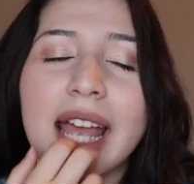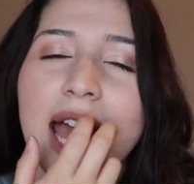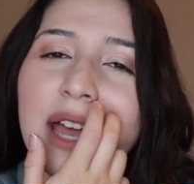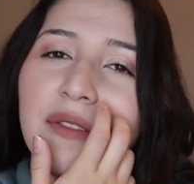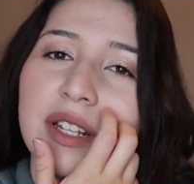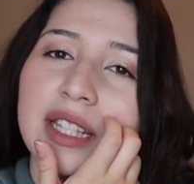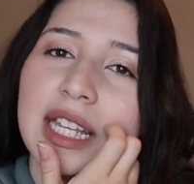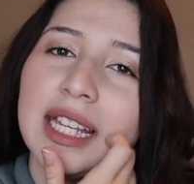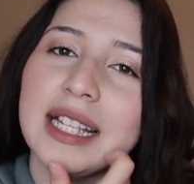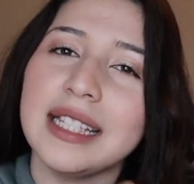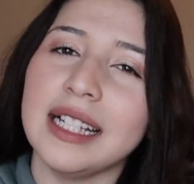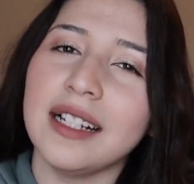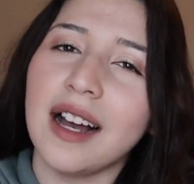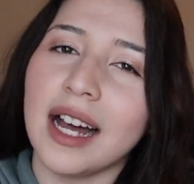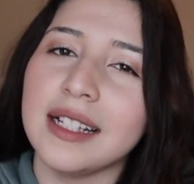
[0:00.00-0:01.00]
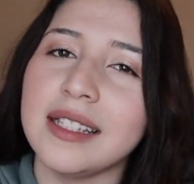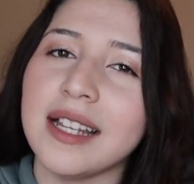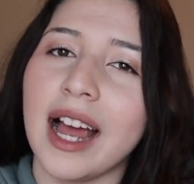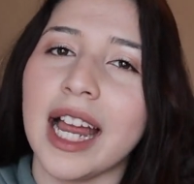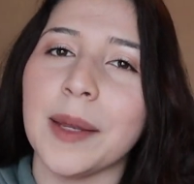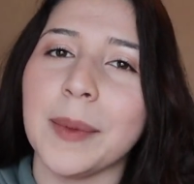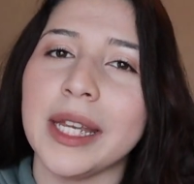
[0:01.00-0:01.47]
everything is in God's
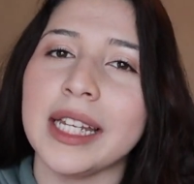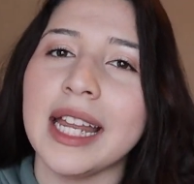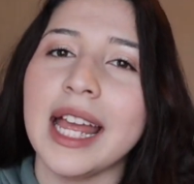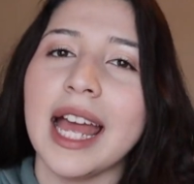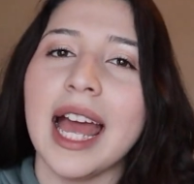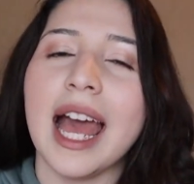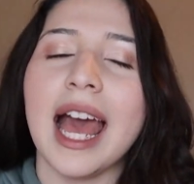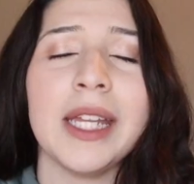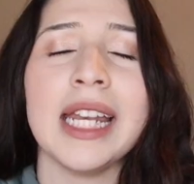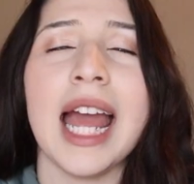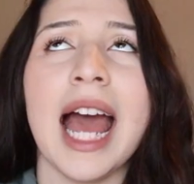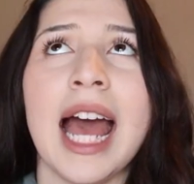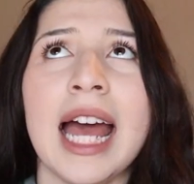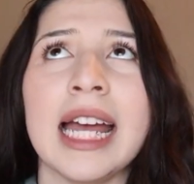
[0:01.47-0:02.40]
timing and